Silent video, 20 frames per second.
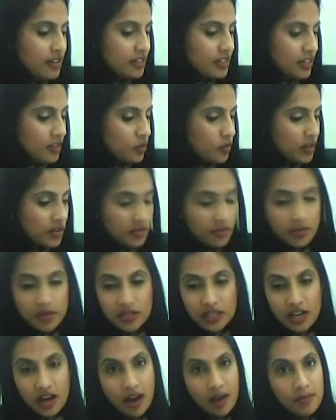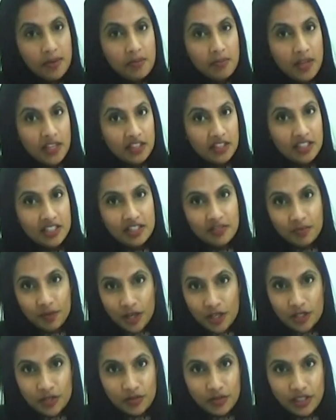So one of the most common methods of
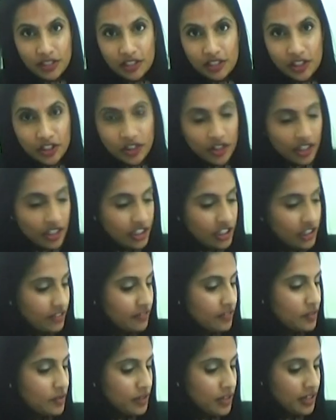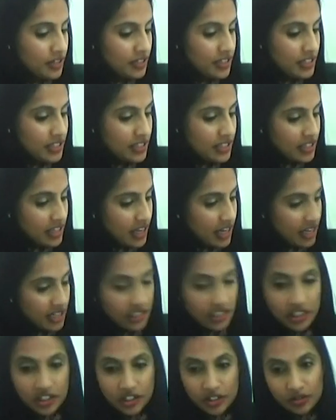breast reconstruction, of course, is
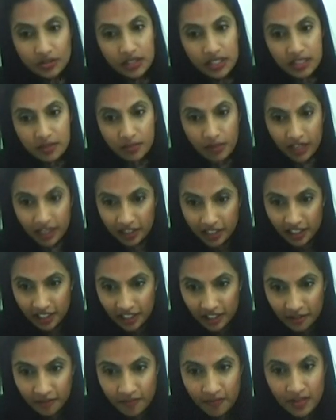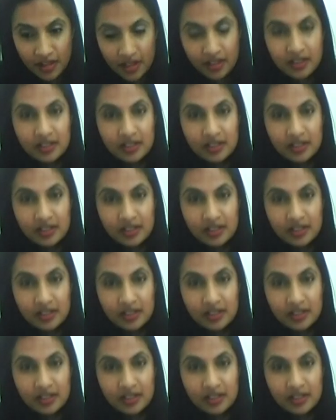a tissue expander.